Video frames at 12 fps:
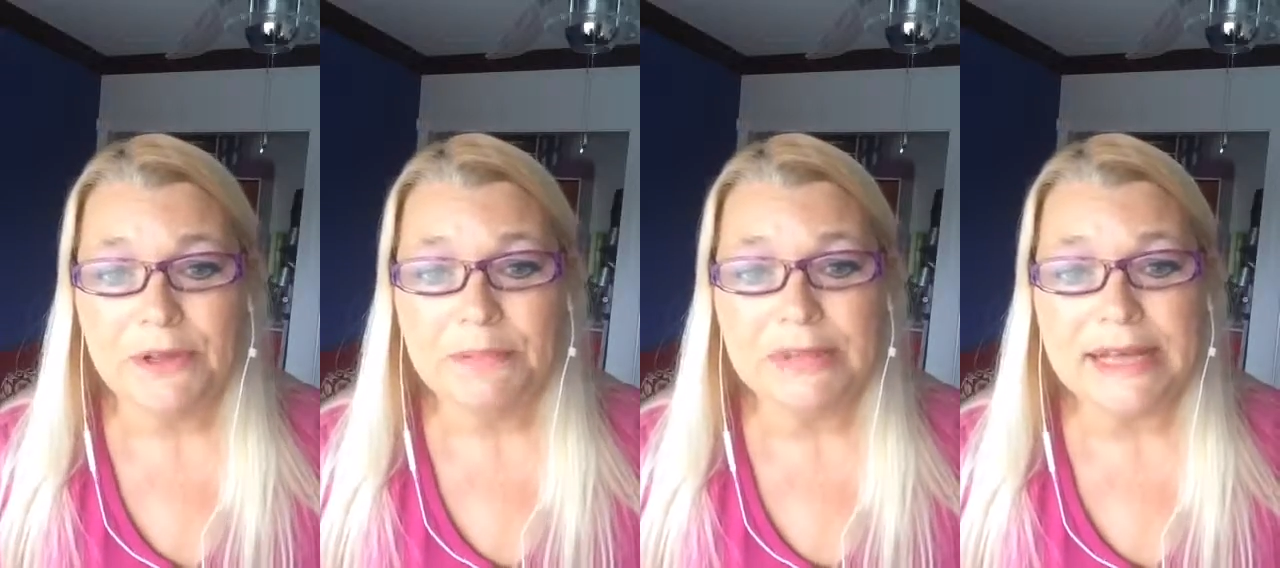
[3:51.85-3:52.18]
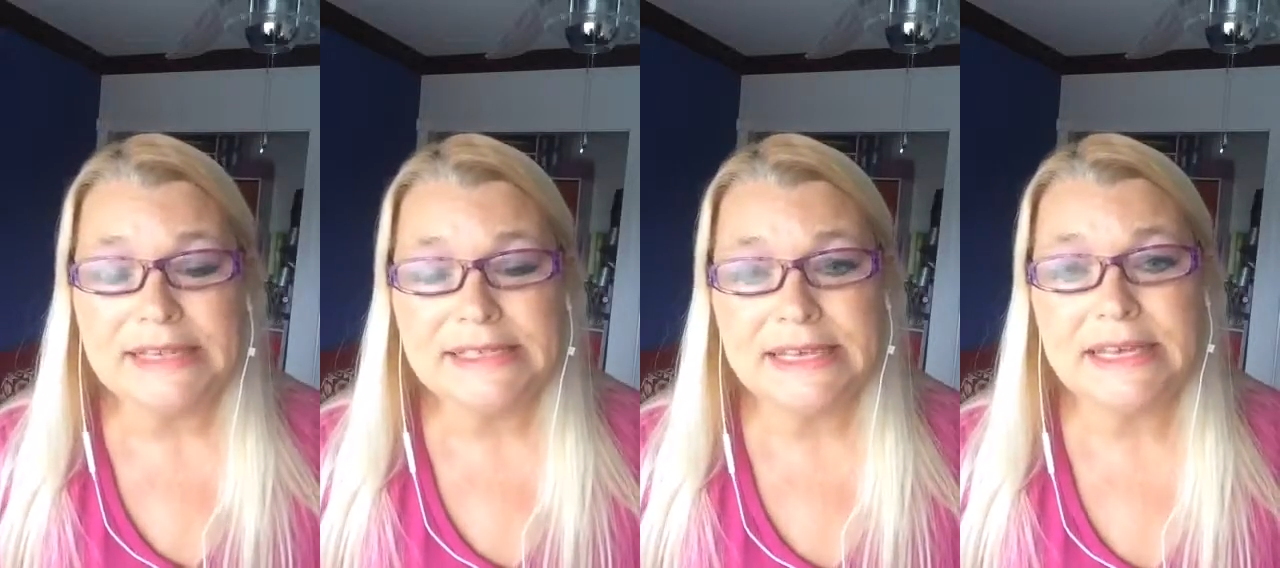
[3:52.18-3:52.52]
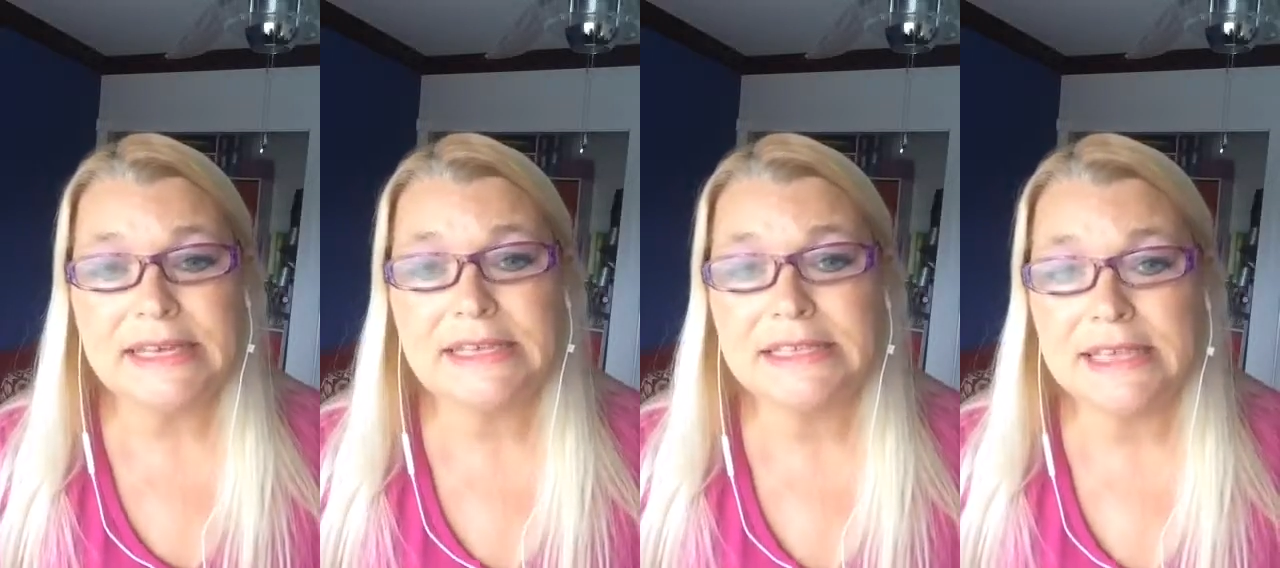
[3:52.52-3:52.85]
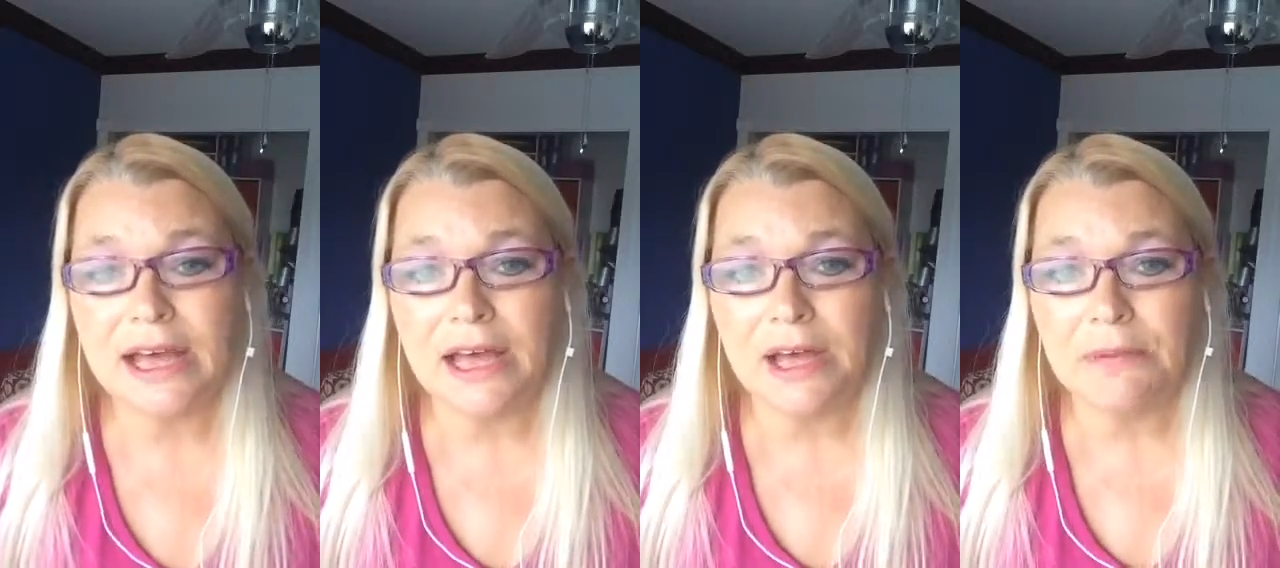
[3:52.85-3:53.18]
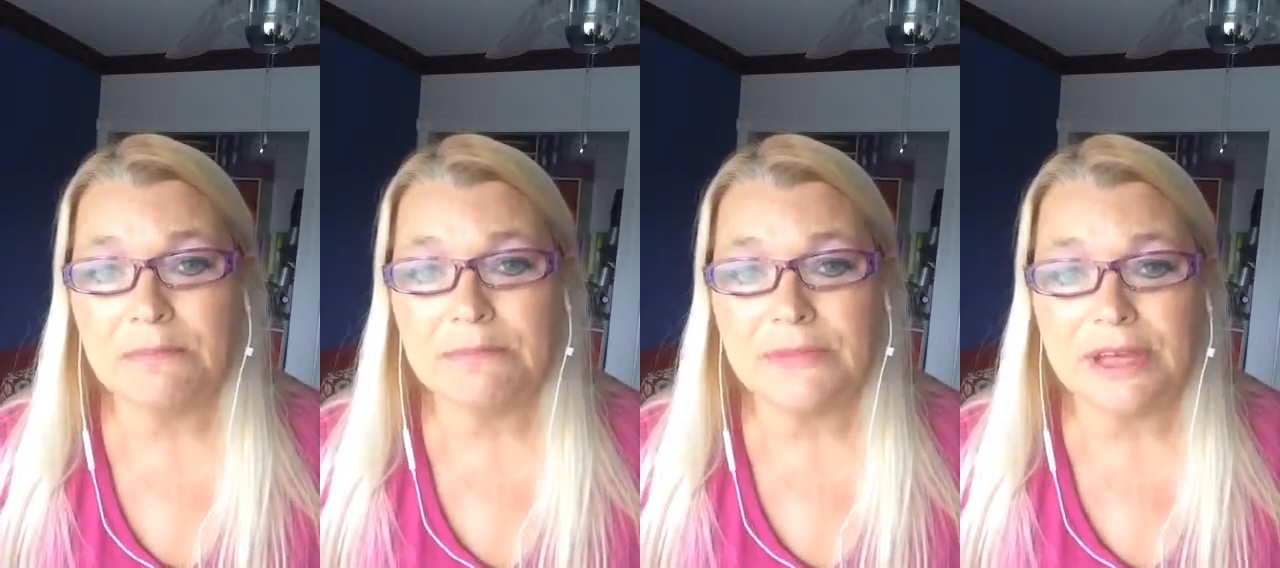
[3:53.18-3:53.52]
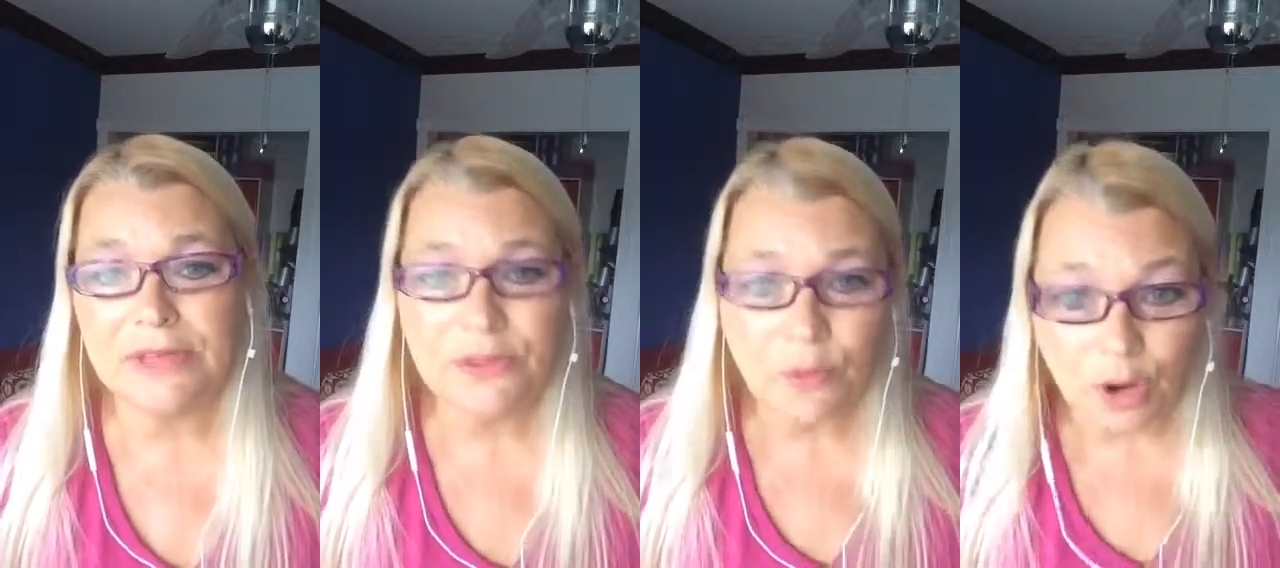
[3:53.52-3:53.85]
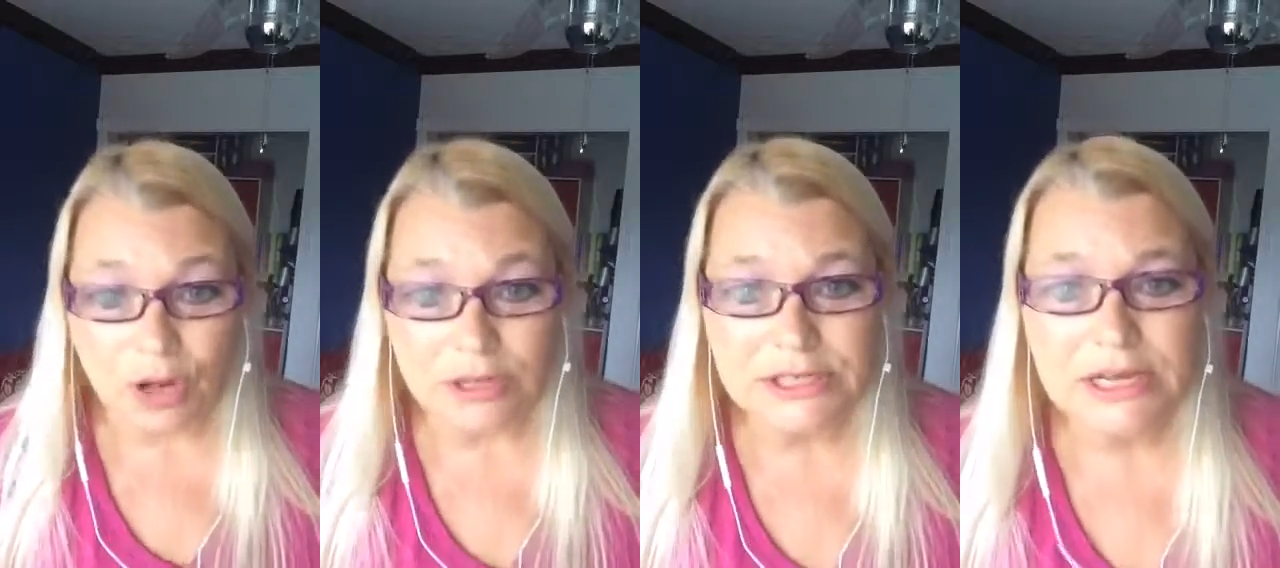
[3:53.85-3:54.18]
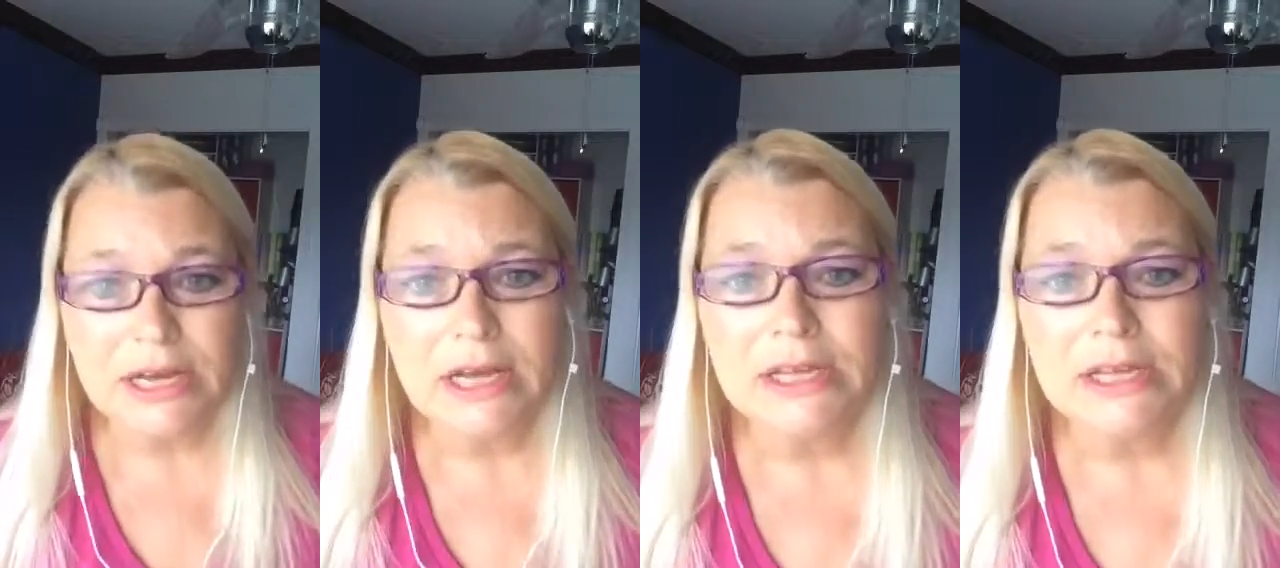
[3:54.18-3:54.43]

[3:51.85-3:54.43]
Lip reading: places, in the world.